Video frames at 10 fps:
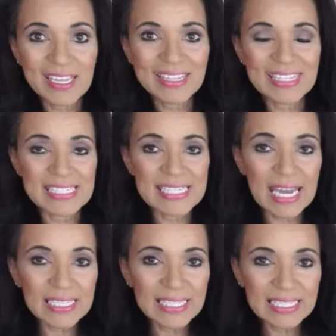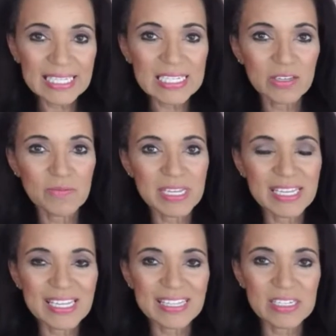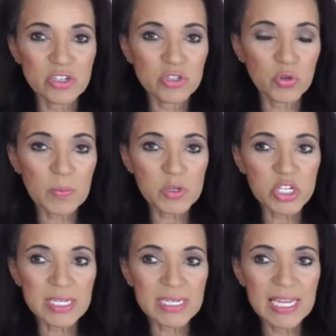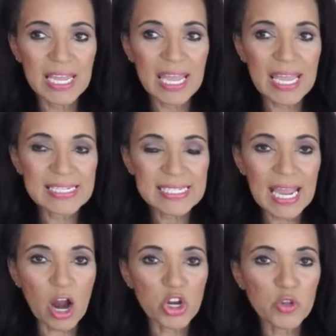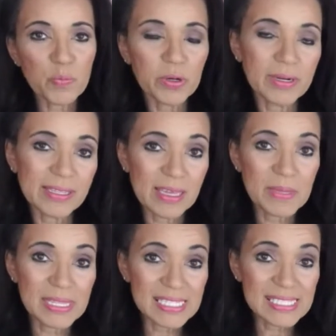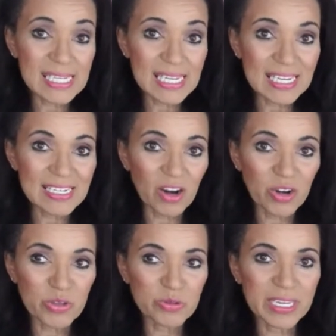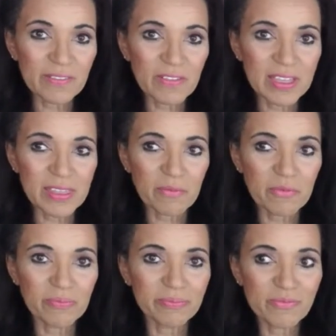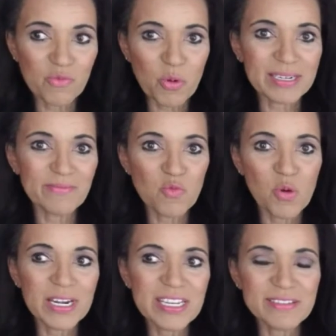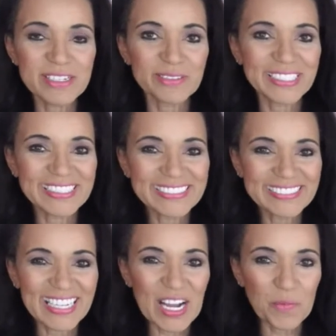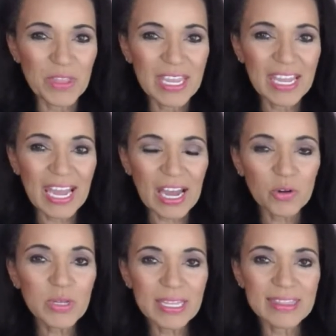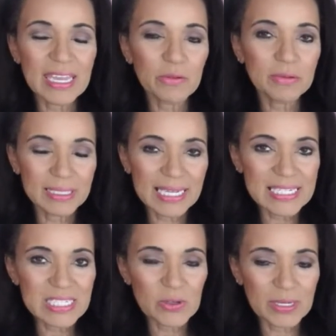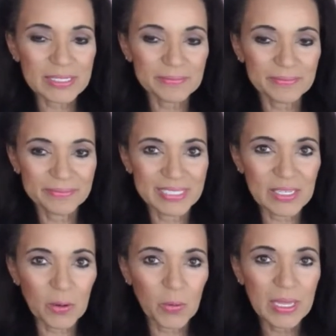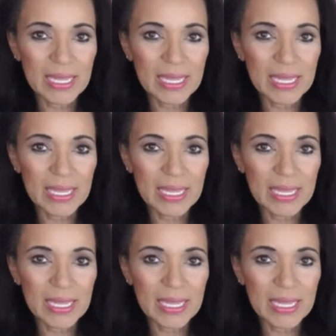in the telling. It can be in the description. It's, are you putting them in the scene? Are you giving them what? What are you doing? How can they relate to it? So